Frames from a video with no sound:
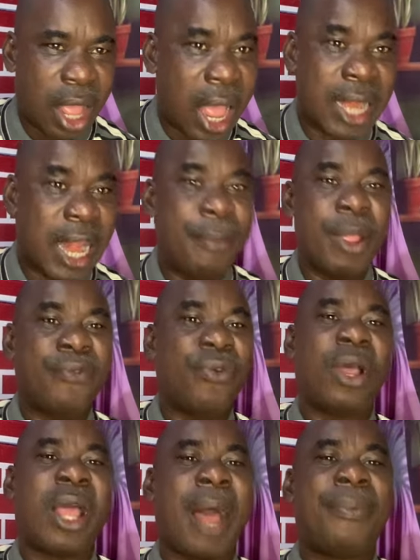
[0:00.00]
and that may
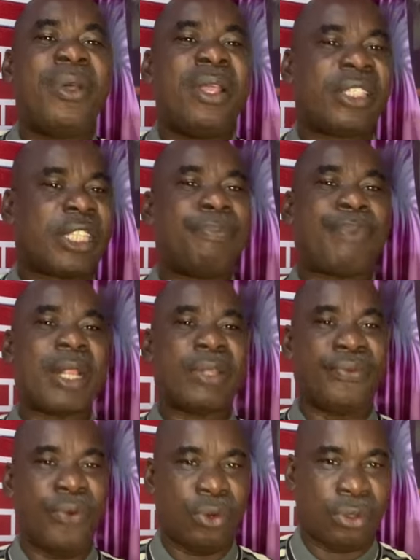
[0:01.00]
even have
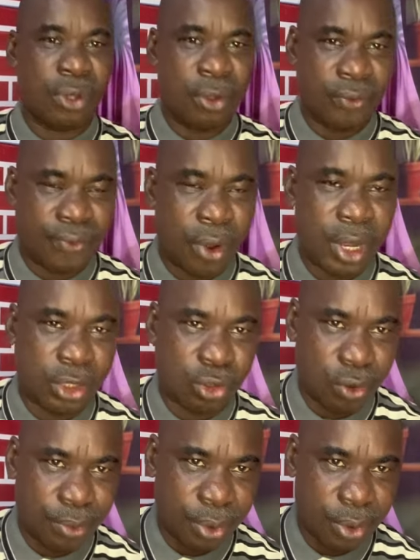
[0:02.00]
sympathy vote for
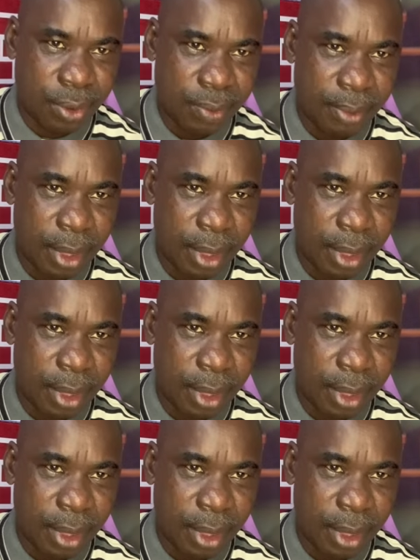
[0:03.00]
Iturubu,